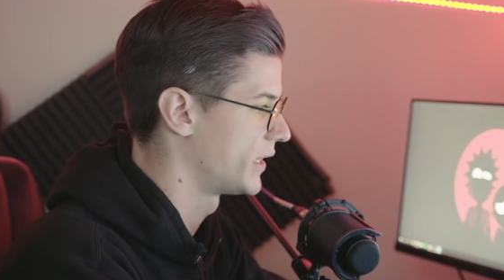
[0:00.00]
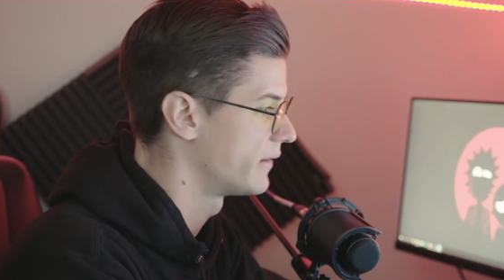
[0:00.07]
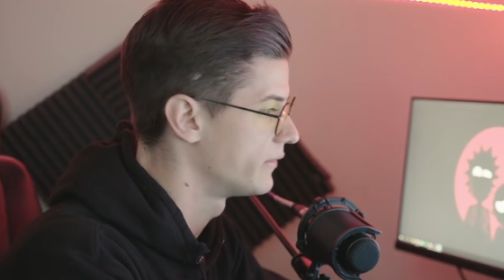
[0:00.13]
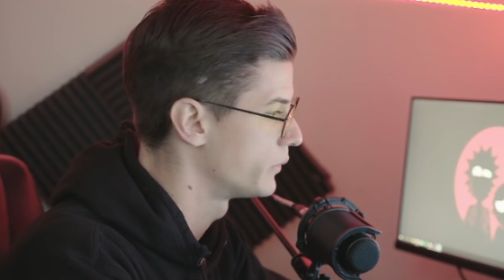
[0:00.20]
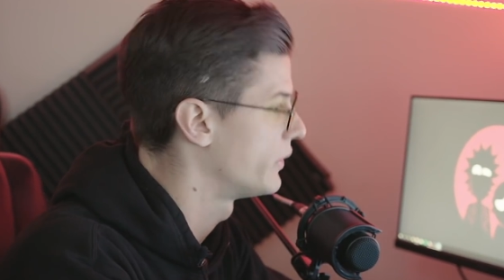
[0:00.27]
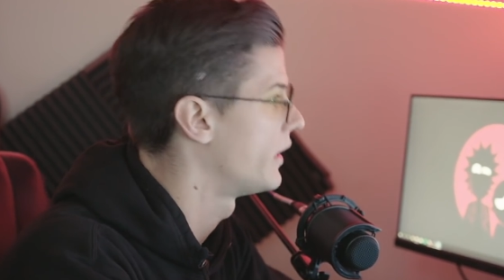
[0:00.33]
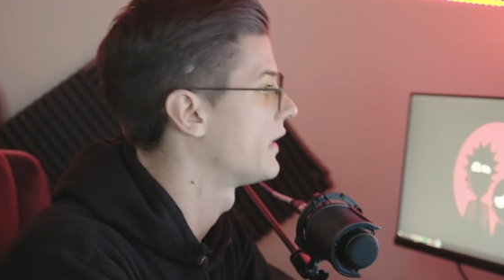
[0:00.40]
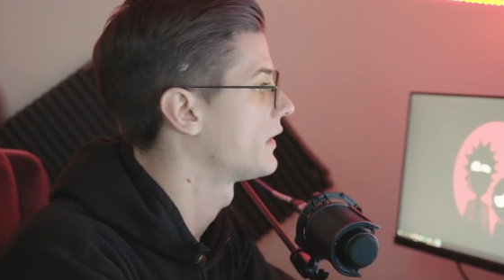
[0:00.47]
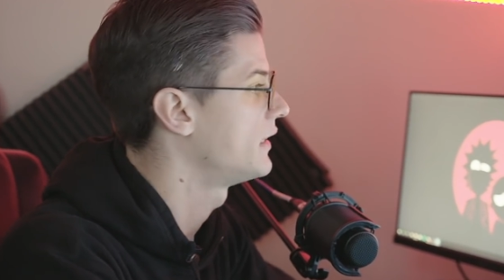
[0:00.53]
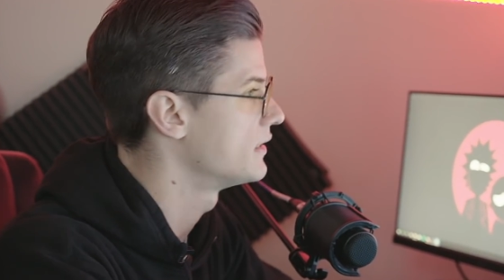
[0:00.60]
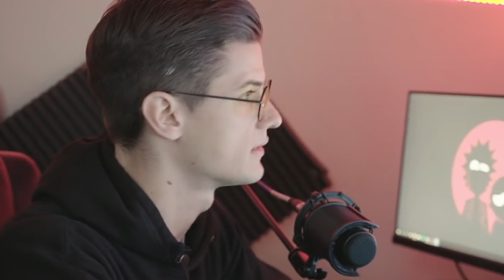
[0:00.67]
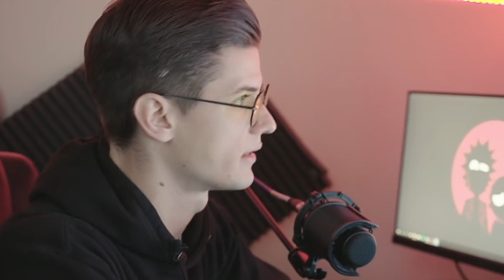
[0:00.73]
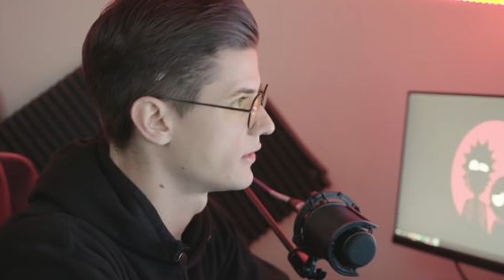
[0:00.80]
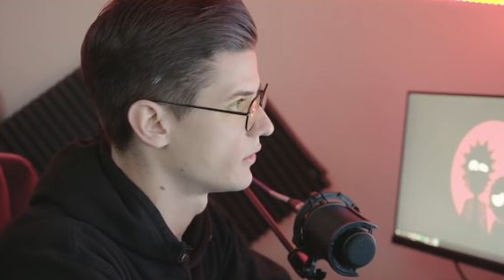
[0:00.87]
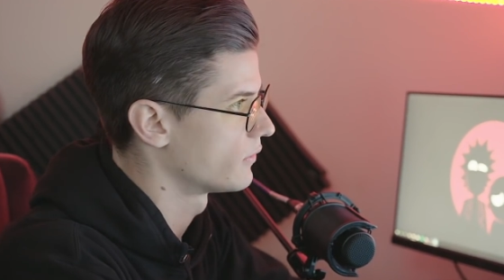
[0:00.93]
comfortable
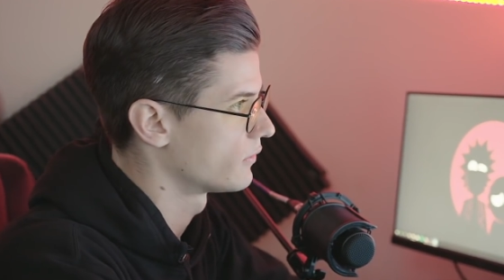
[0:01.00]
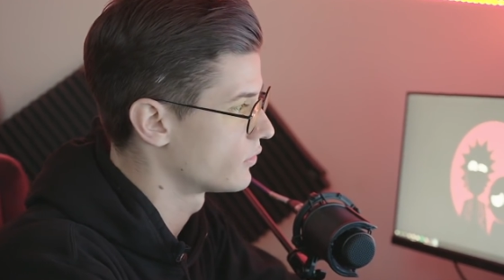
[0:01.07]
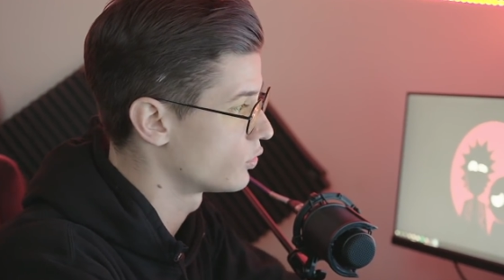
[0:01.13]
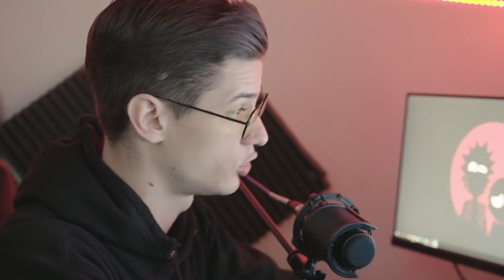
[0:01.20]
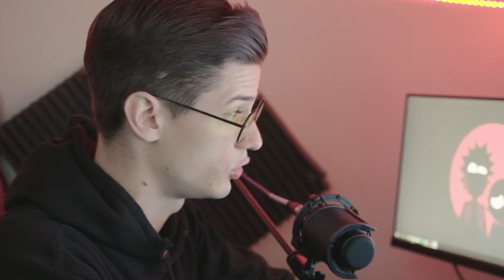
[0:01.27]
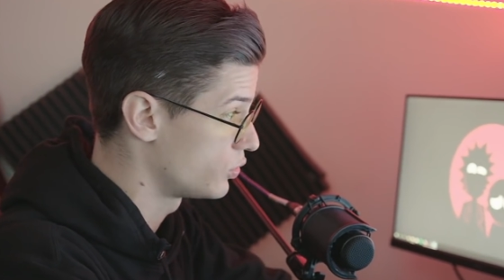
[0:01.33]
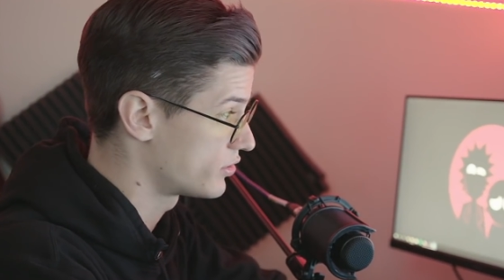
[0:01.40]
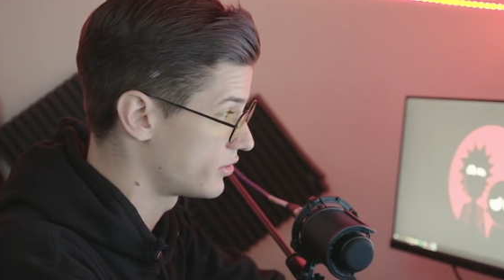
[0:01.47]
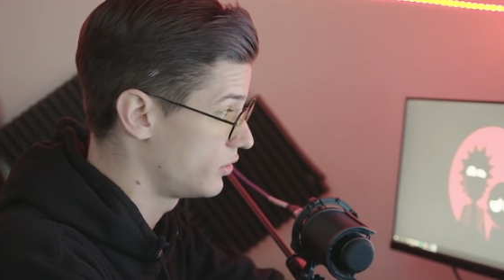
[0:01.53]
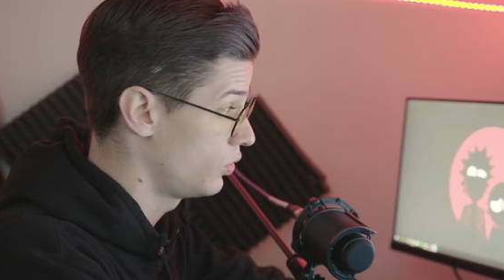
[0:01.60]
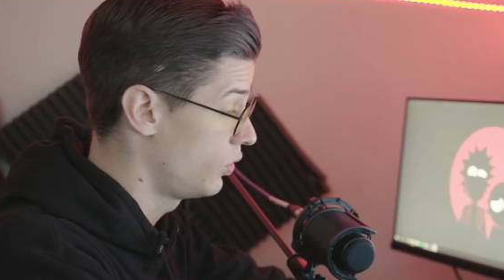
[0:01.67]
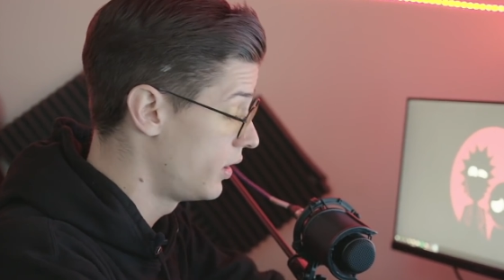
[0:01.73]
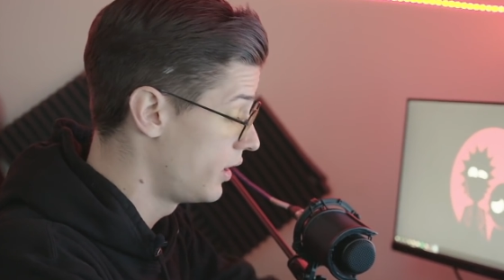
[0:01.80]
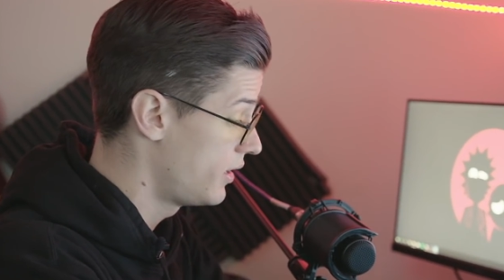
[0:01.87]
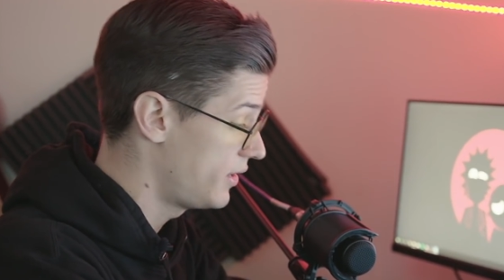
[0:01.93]
hotkeys that you're used to,